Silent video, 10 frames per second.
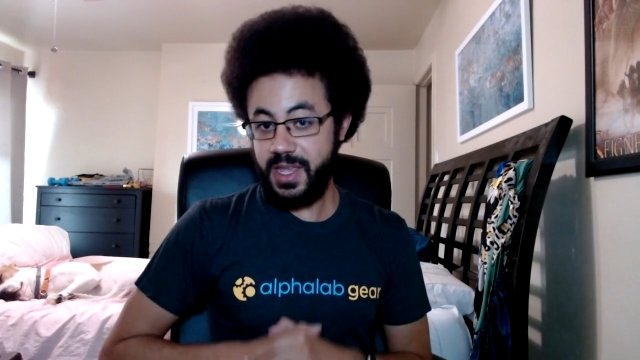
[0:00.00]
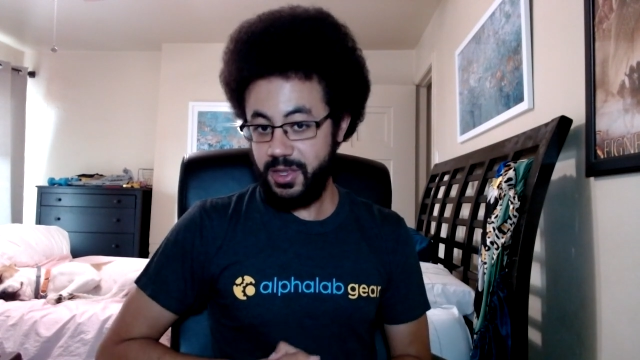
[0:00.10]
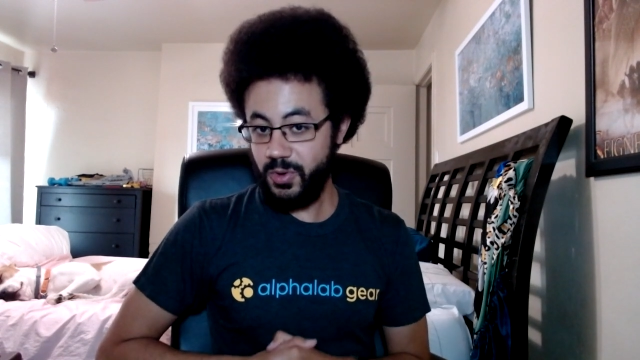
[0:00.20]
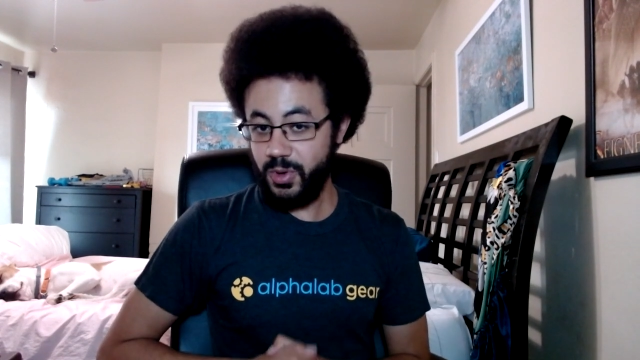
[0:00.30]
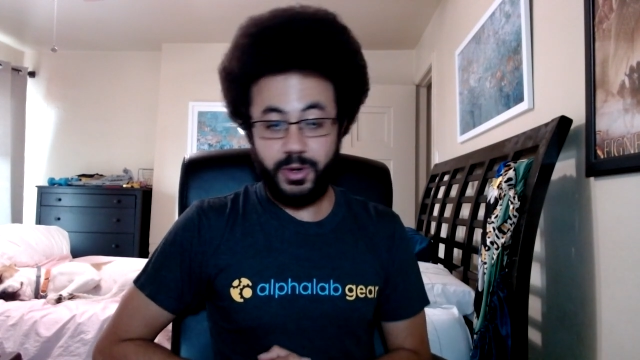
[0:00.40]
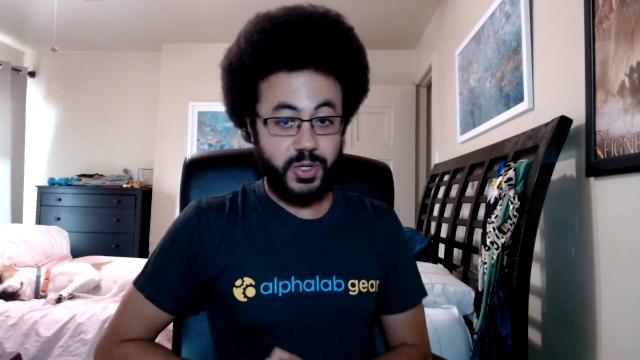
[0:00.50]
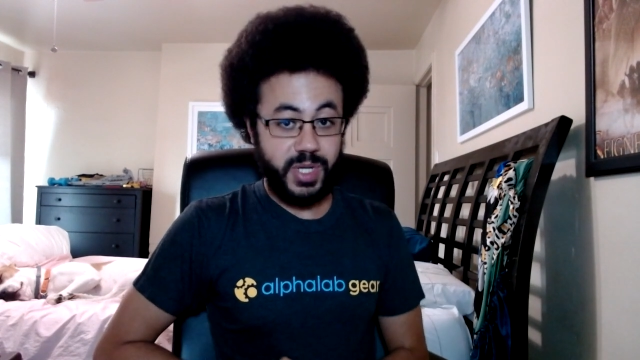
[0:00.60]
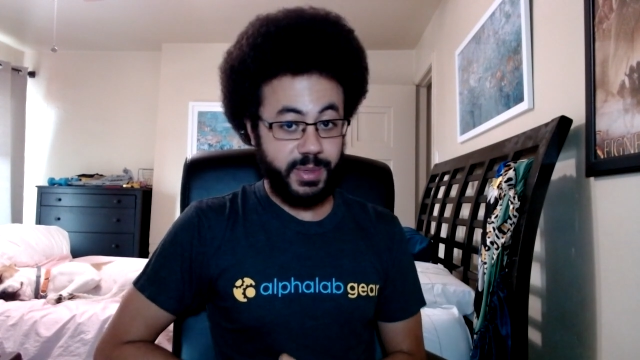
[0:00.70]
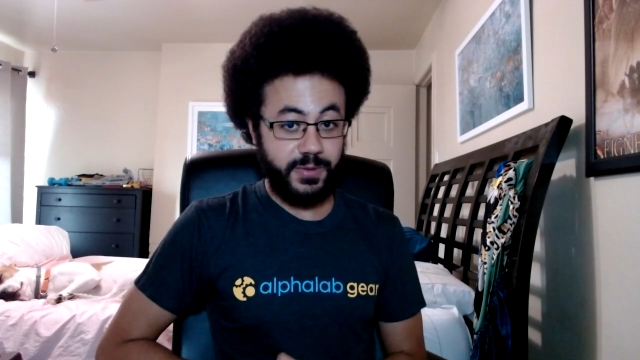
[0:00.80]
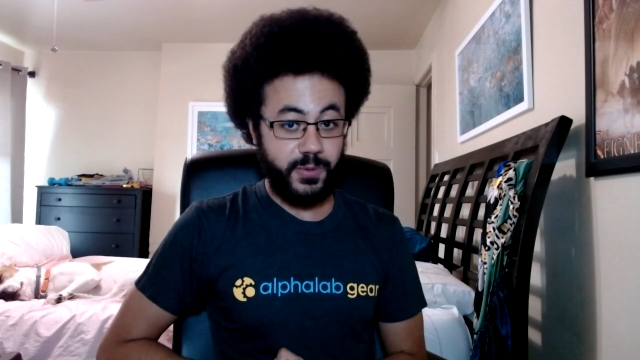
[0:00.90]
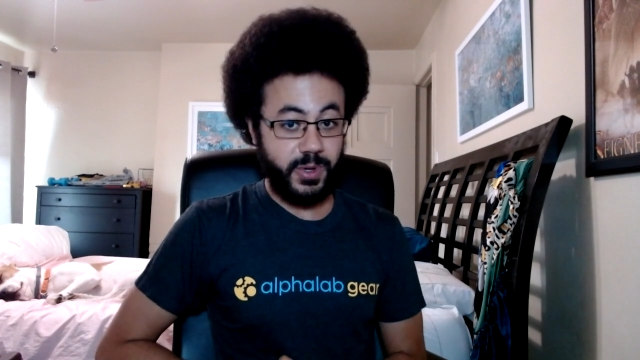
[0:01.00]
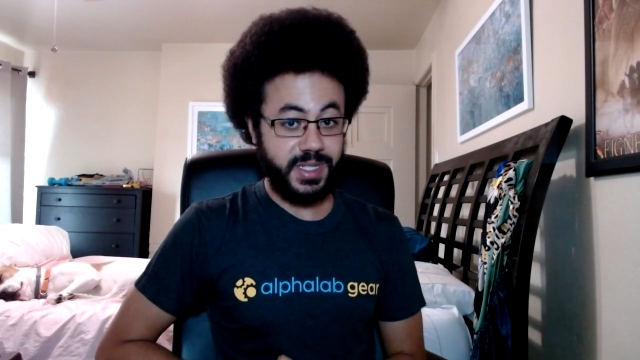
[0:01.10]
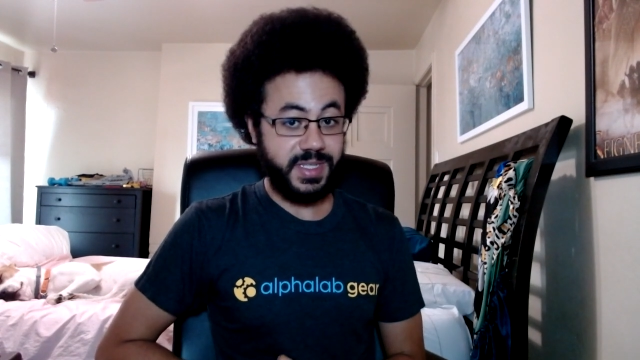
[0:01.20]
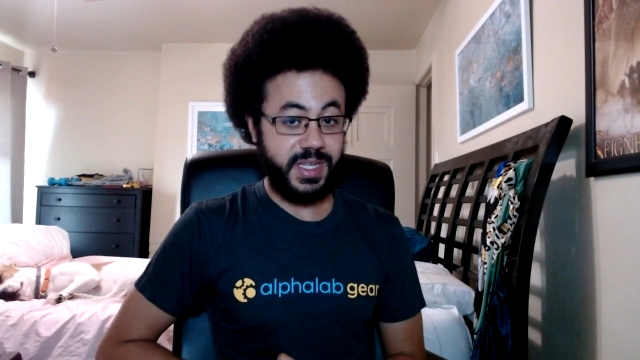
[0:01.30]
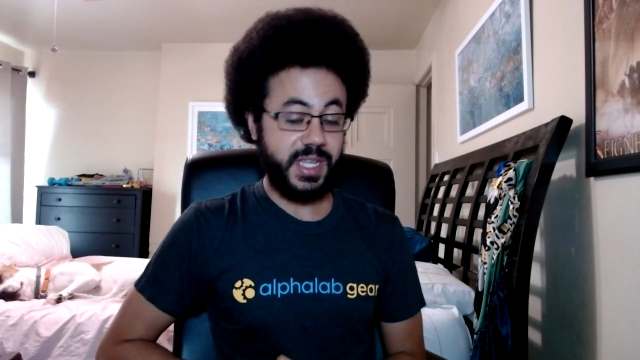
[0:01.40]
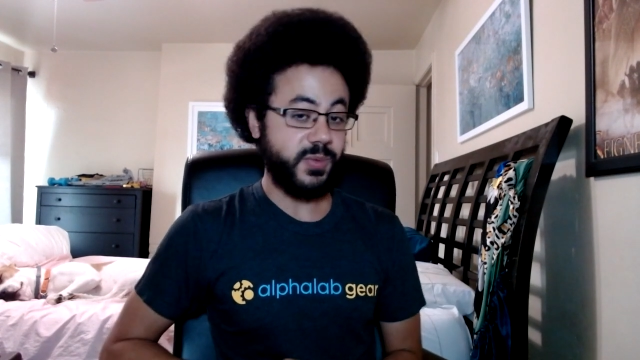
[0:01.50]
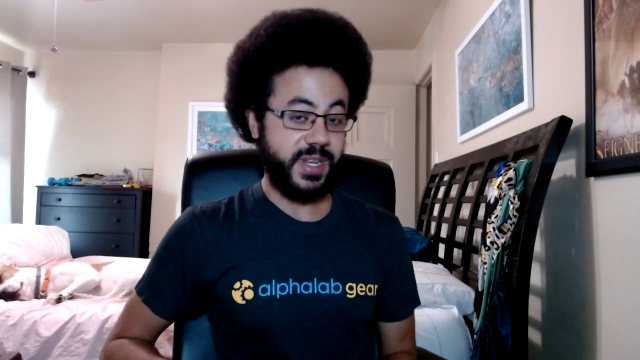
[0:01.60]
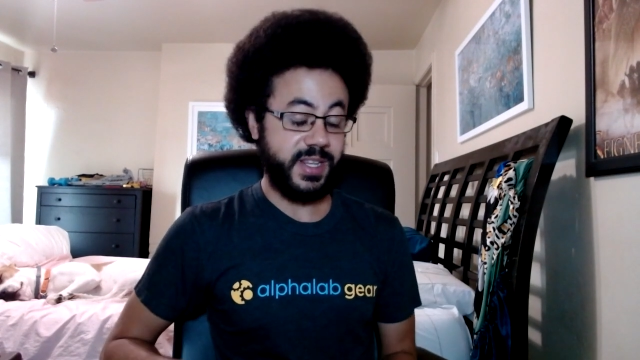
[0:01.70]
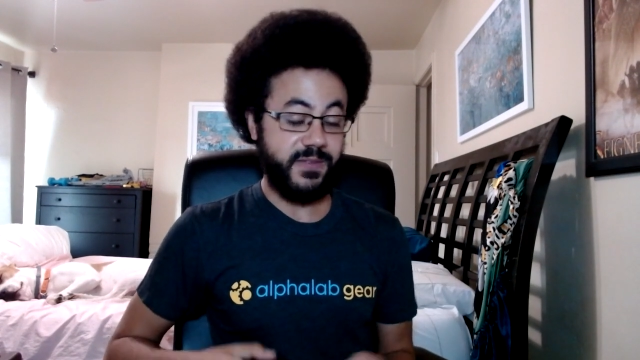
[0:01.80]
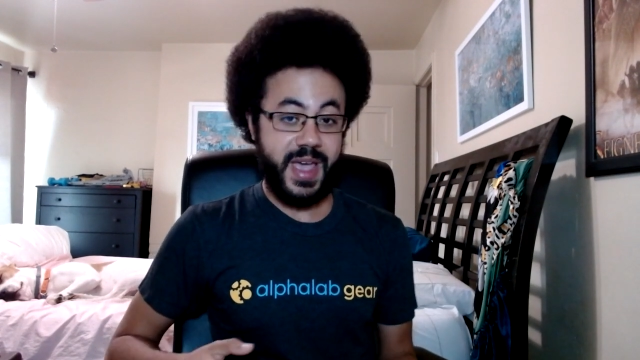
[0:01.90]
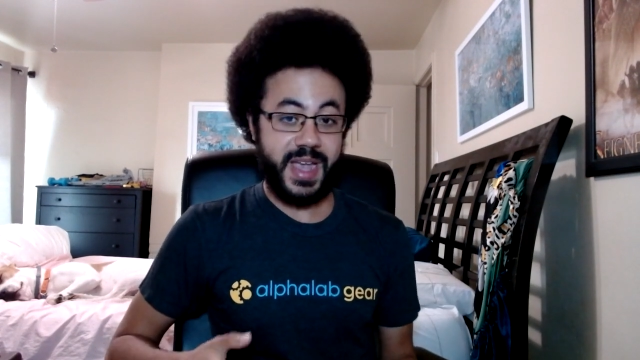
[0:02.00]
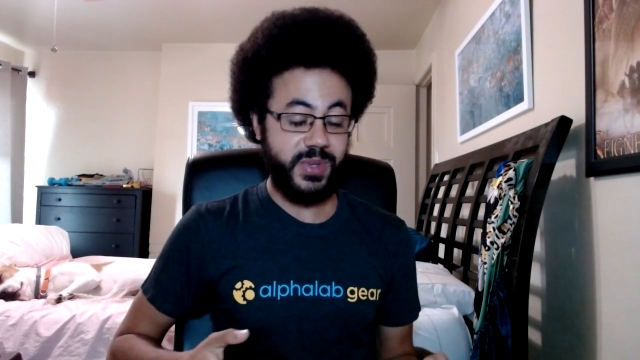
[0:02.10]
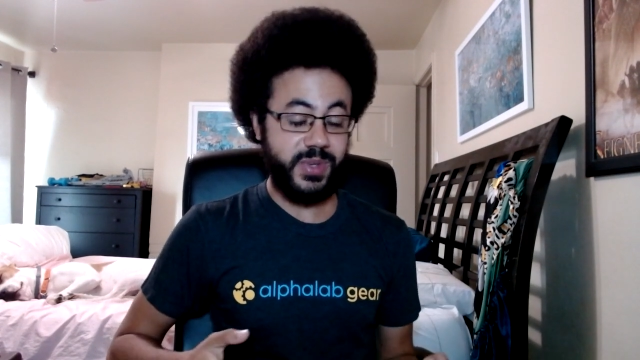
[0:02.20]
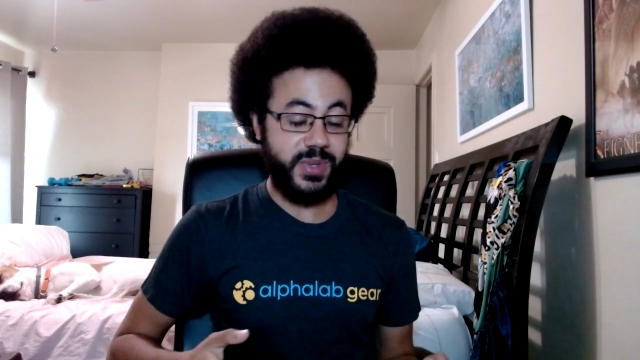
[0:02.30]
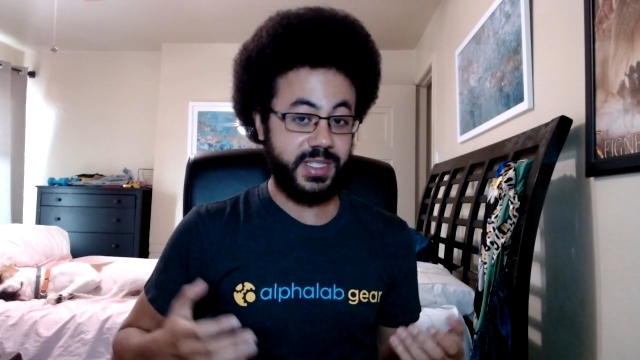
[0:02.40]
cure or treatment for a disease when in fact we